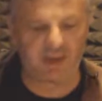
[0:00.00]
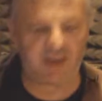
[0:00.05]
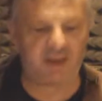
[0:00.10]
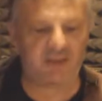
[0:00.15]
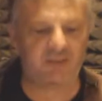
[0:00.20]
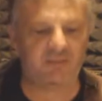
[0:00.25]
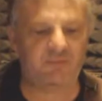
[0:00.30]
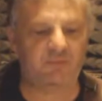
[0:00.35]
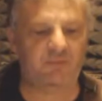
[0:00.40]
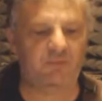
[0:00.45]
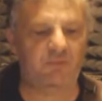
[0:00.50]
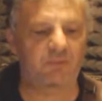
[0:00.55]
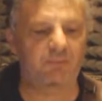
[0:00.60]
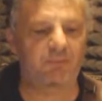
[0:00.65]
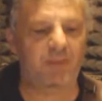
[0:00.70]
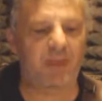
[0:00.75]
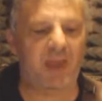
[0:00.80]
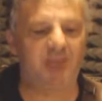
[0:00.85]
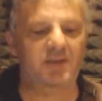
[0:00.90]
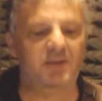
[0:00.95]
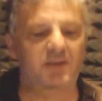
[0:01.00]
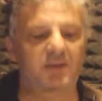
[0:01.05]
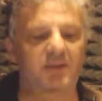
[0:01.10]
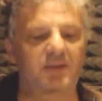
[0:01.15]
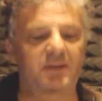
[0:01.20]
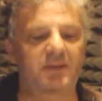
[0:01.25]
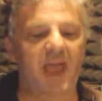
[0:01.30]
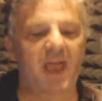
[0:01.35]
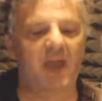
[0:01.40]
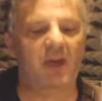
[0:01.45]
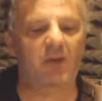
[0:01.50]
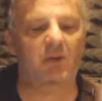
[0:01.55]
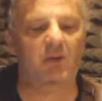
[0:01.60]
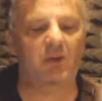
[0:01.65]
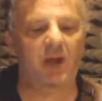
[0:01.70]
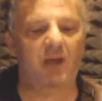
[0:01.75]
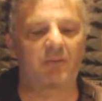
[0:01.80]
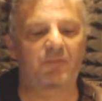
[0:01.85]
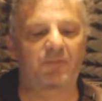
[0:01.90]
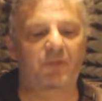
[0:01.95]
made f based on a
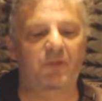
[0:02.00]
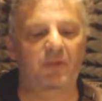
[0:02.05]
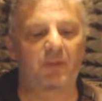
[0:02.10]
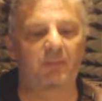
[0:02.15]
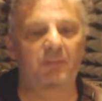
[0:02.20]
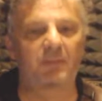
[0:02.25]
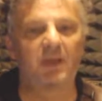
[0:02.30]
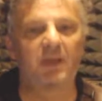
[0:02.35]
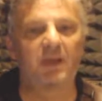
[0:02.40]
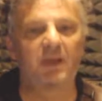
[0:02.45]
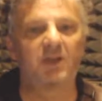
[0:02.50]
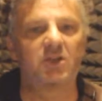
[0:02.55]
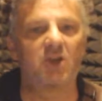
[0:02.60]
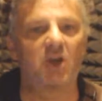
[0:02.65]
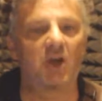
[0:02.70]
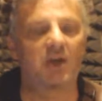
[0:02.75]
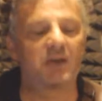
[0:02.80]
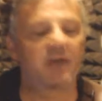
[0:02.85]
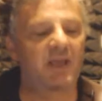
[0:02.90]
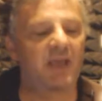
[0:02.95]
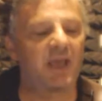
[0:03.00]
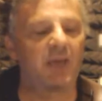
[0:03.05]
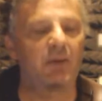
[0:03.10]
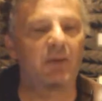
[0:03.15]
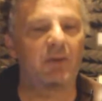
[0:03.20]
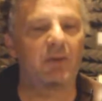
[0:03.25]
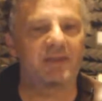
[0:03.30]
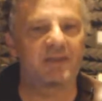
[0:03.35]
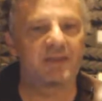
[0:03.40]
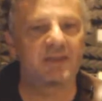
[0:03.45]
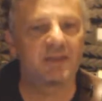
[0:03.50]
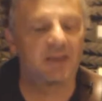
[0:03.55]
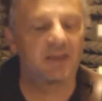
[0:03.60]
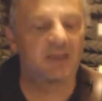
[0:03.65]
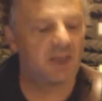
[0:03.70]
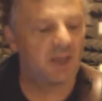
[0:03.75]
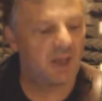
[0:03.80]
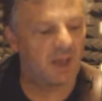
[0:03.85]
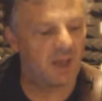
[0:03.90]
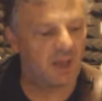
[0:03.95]
diagram from John Ewitt.
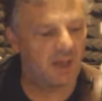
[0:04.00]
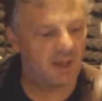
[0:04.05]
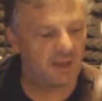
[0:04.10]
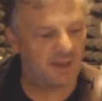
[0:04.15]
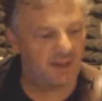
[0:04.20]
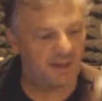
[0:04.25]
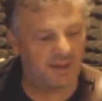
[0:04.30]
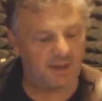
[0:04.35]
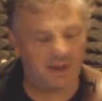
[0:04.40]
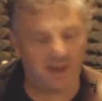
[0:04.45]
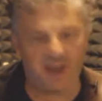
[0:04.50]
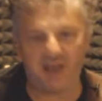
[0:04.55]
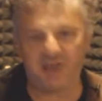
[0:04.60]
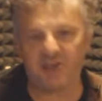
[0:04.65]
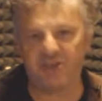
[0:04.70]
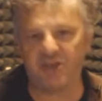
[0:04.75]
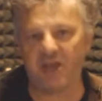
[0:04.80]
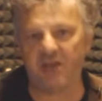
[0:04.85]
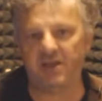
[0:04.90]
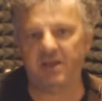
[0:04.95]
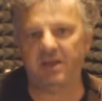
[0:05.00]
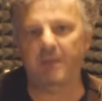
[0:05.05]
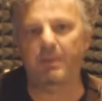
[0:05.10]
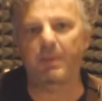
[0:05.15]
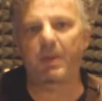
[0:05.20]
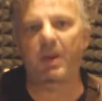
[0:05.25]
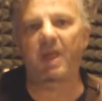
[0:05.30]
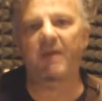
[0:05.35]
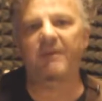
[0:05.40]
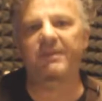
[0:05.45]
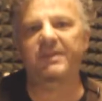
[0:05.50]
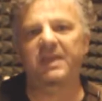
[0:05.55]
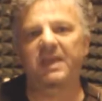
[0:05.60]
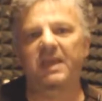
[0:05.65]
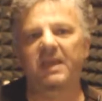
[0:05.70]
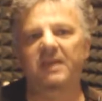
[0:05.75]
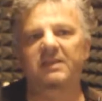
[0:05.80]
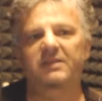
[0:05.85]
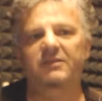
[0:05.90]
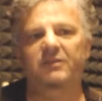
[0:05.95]
Uh, I changed a couple of
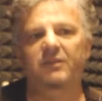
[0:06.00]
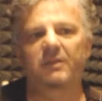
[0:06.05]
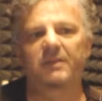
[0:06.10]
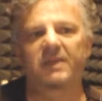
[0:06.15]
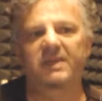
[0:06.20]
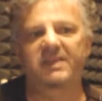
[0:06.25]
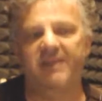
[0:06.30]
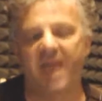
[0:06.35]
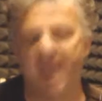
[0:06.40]
things from